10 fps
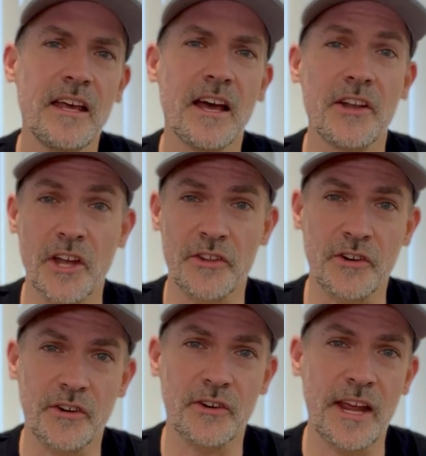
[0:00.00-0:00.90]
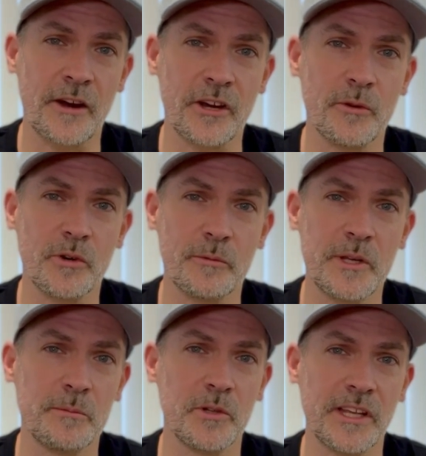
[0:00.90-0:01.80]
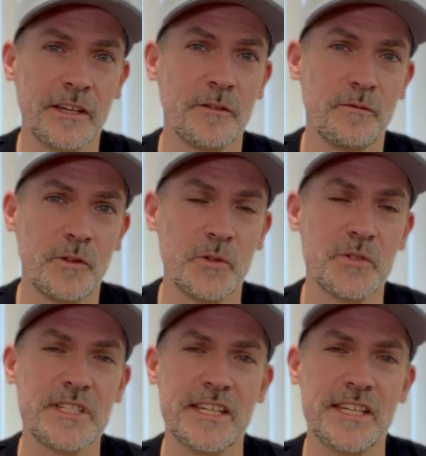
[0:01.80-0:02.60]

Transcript: Another area where people get confused